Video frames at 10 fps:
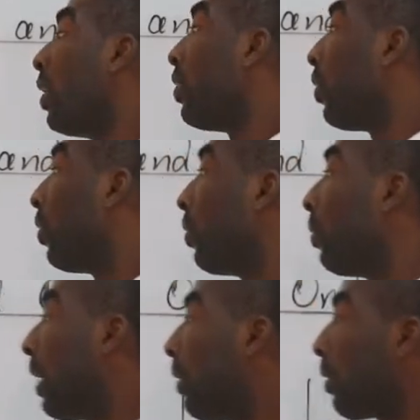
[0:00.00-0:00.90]

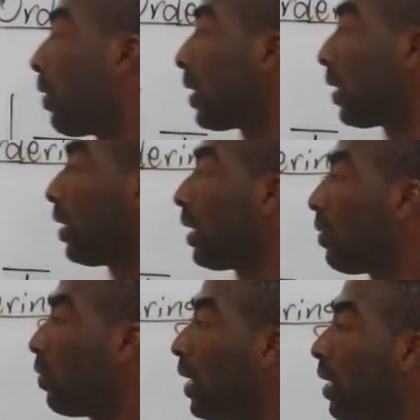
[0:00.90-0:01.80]
So our question
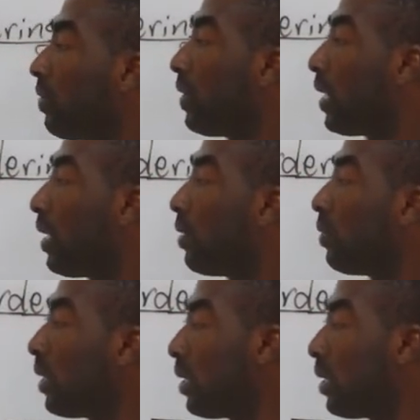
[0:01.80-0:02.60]
that we have now